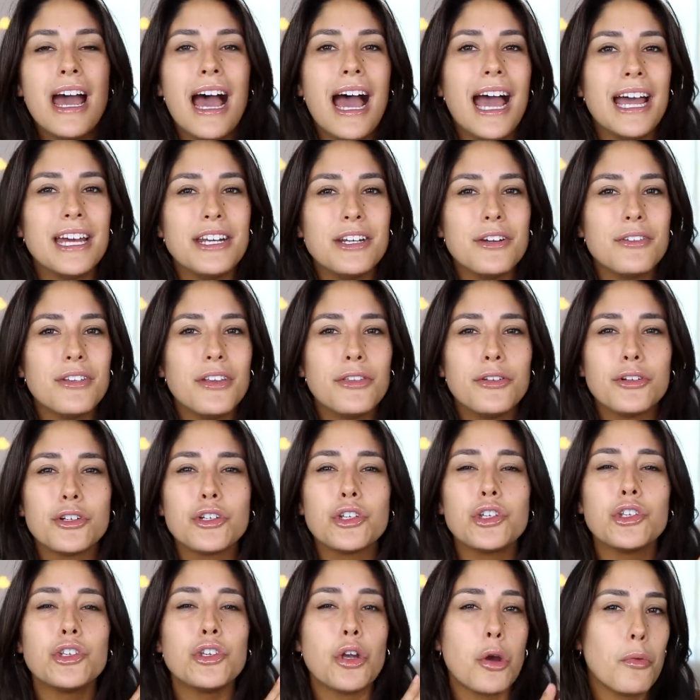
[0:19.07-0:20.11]
I know that
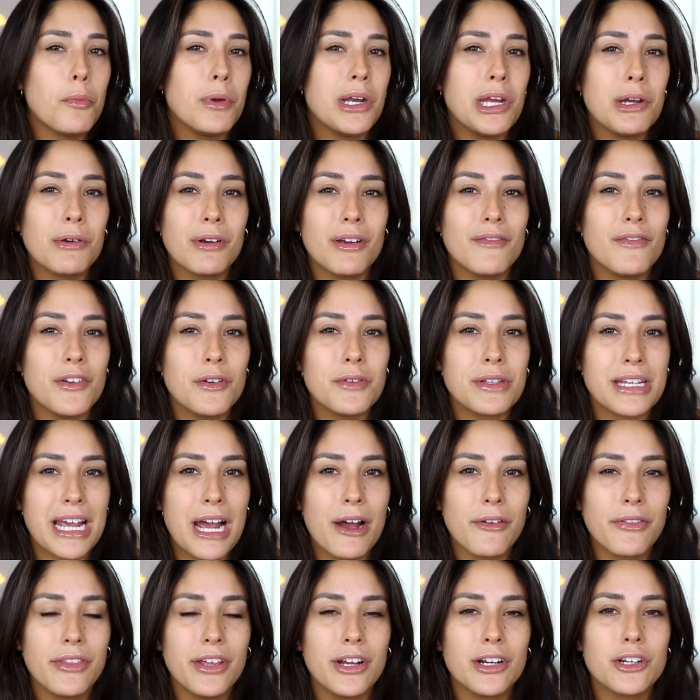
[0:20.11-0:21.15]
there's so many reviews
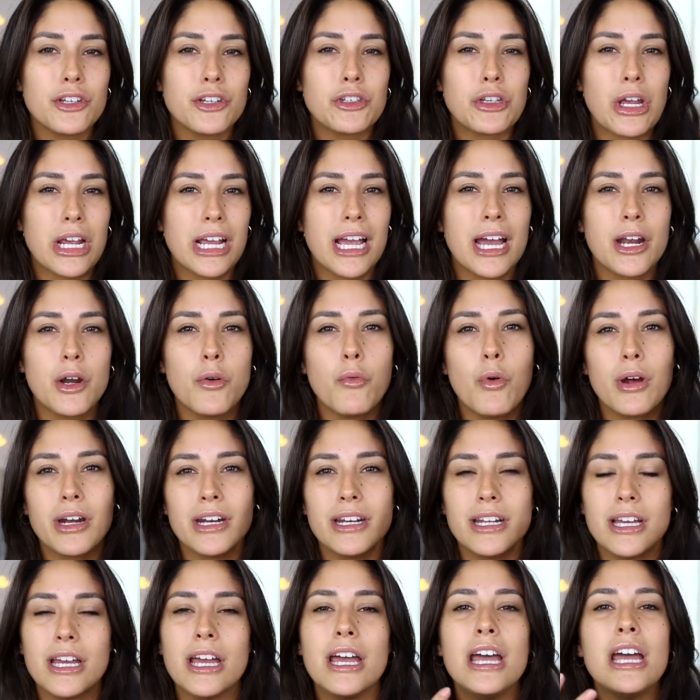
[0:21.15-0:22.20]
out there, so I kind of wanted
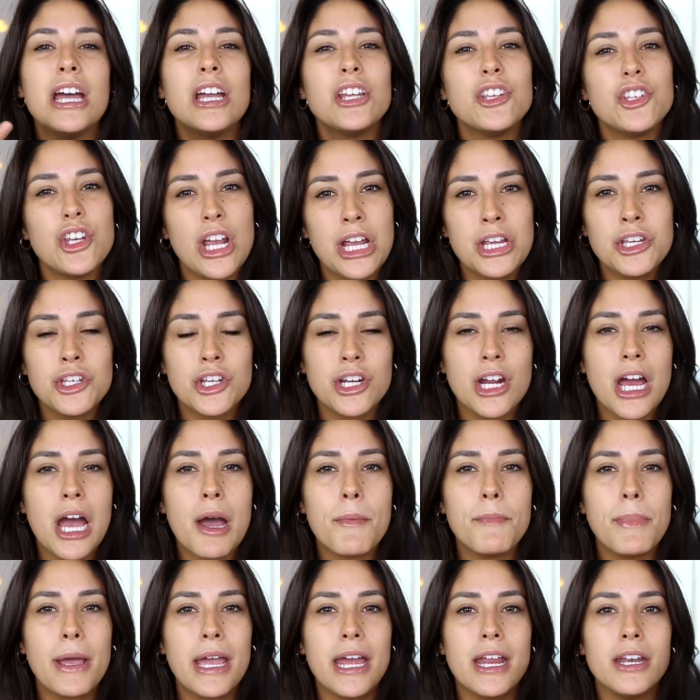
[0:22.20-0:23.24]
to change it
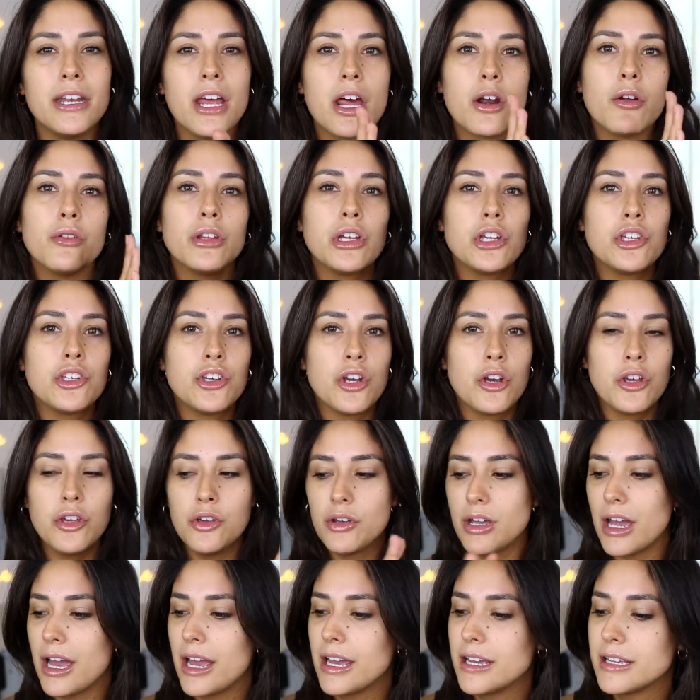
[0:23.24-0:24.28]
up and not only show you
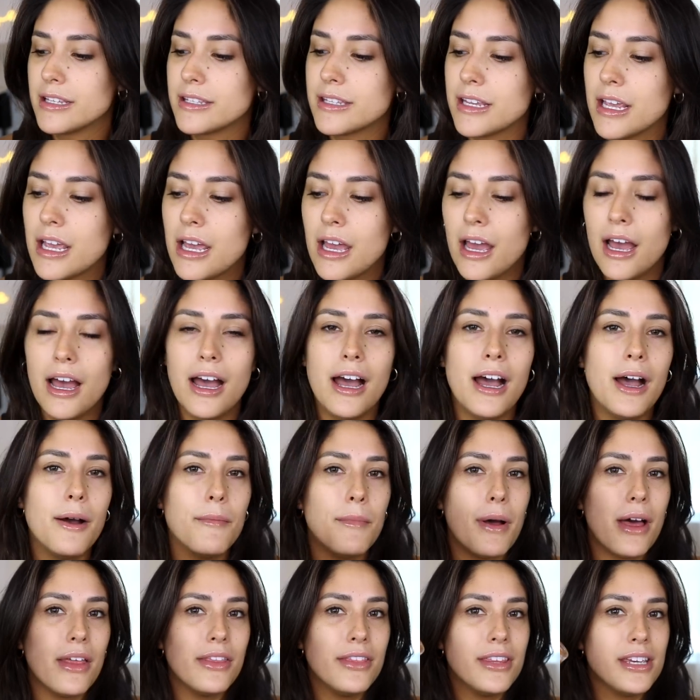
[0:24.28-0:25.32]
guys
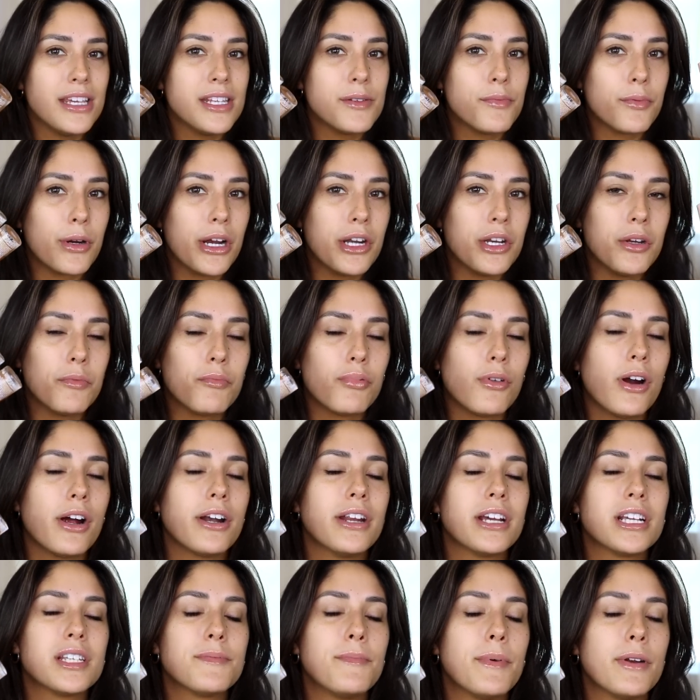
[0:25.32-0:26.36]
um, these brand new
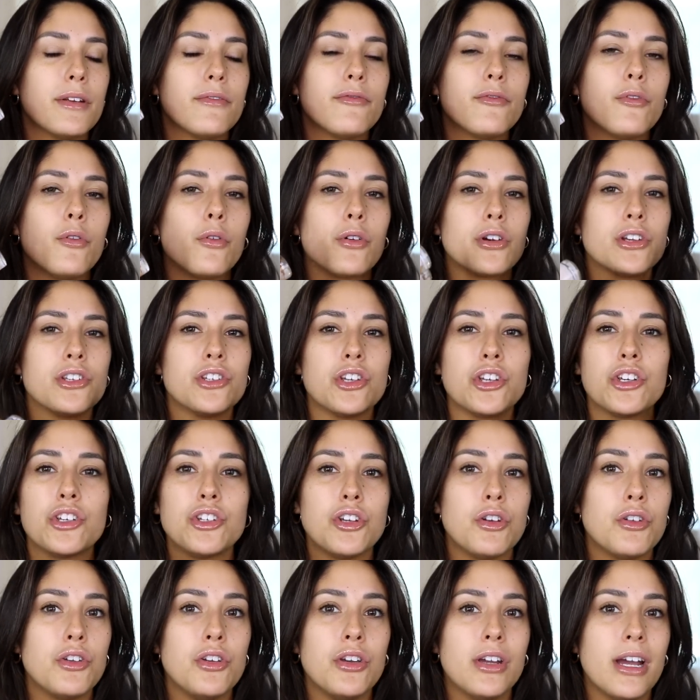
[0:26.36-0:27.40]
products, but of course, just
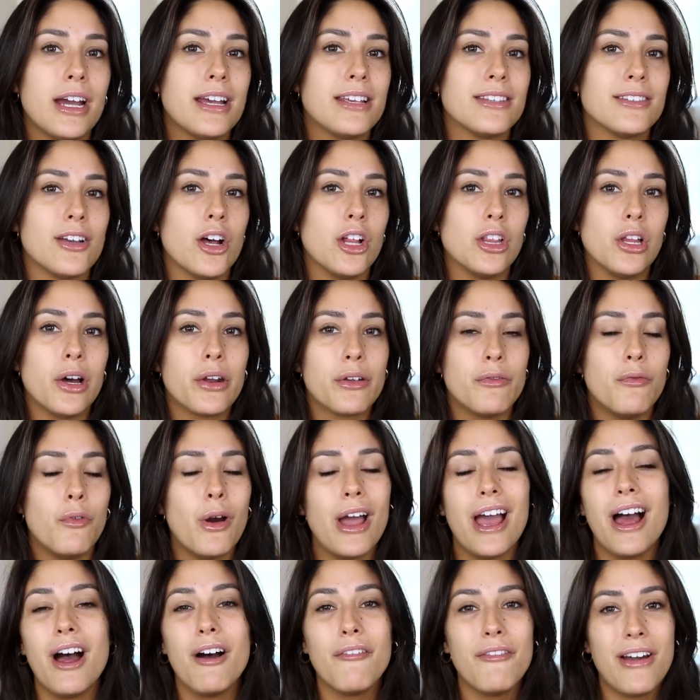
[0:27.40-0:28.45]
show you guys a lot of
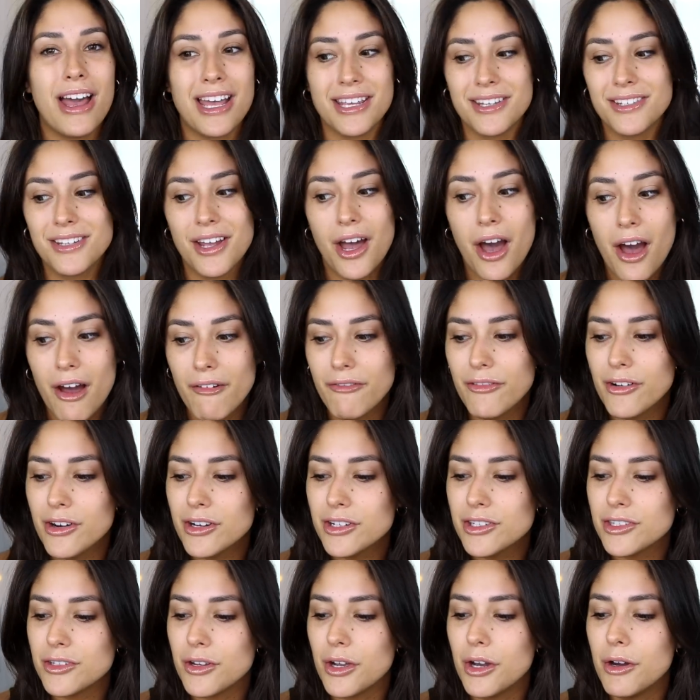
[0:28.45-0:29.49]
what e.l.f. has to
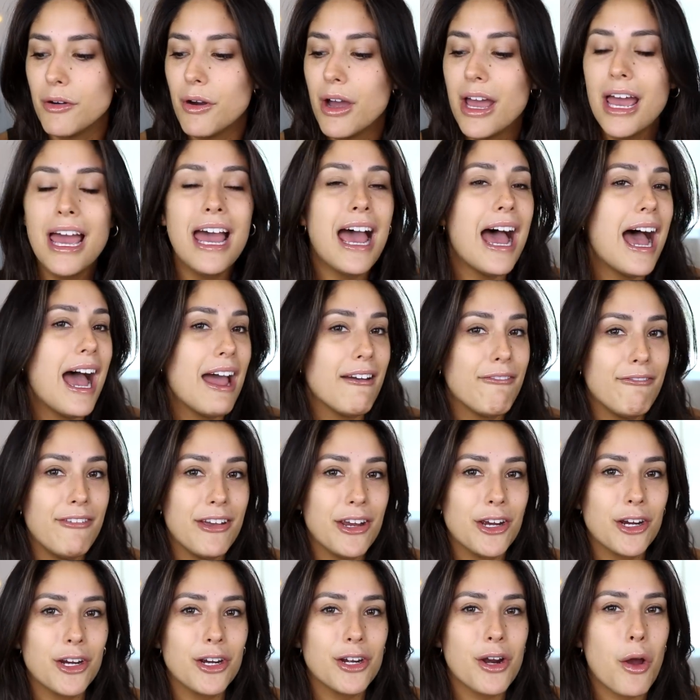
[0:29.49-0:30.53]
offer. So I figured
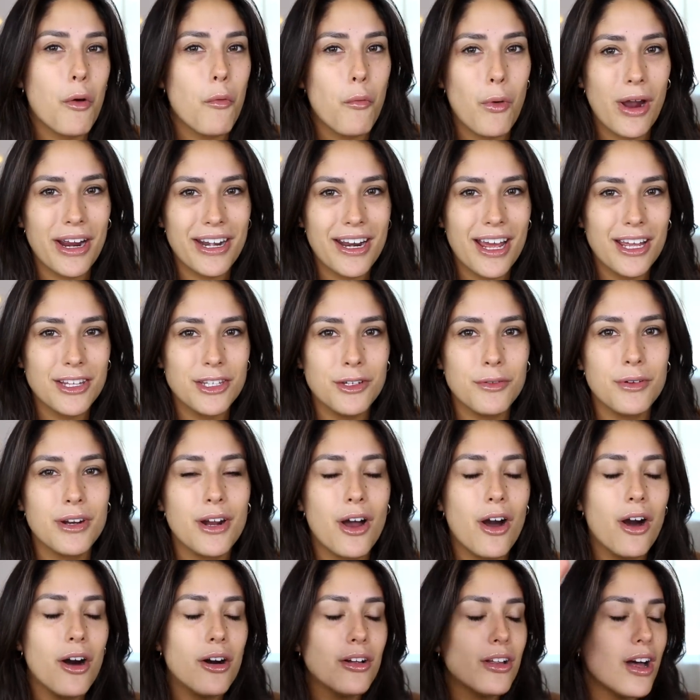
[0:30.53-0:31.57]
figured why not do it
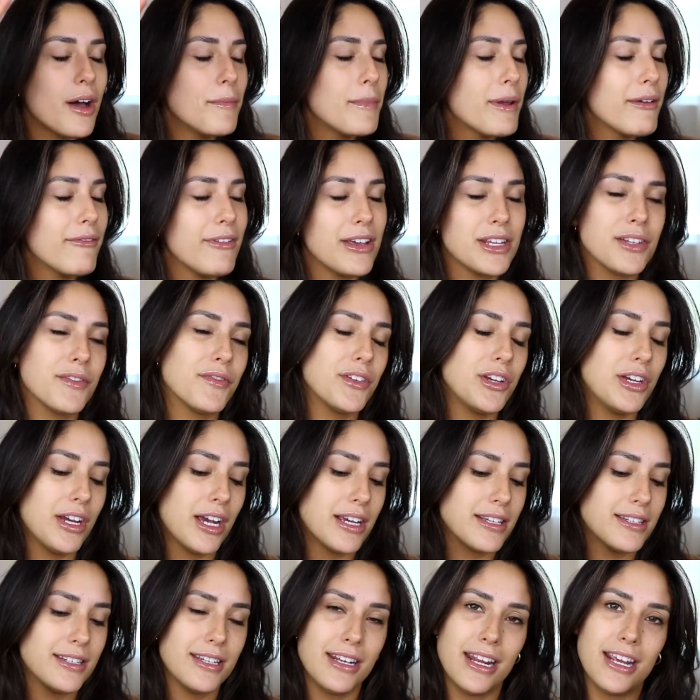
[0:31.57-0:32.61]
all on my face for you
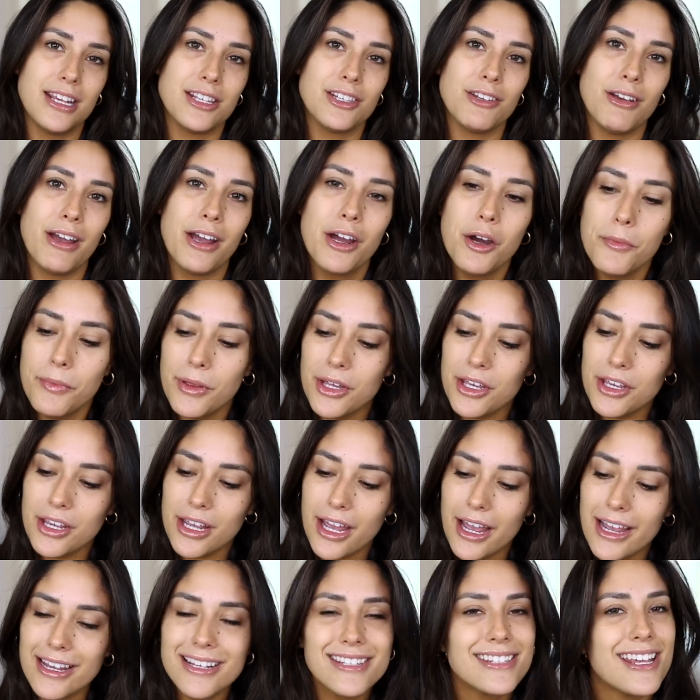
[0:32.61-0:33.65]
guys today. So I hope that you
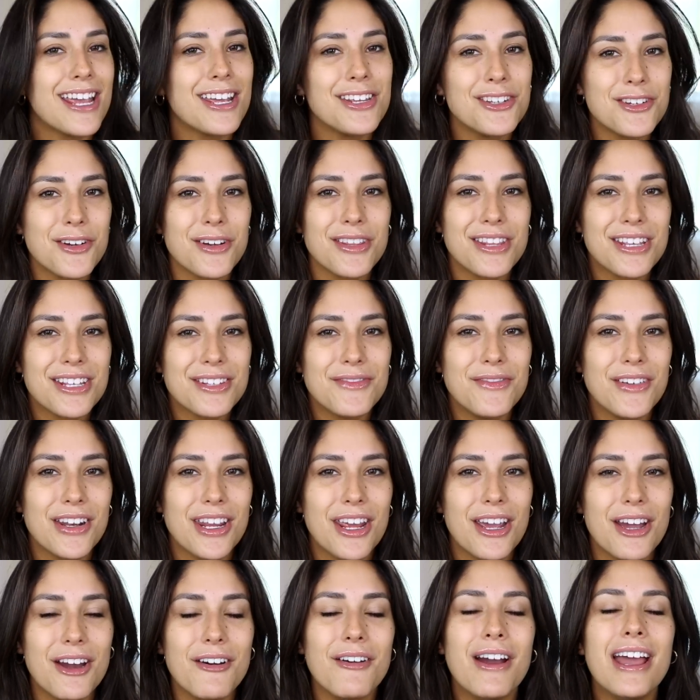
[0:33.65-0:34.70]
guys enjoyed this
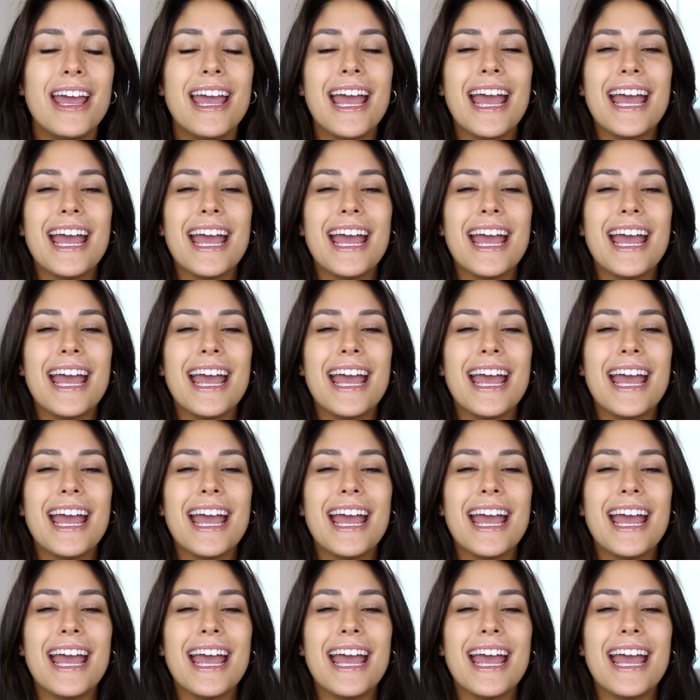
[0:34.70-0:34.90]
video.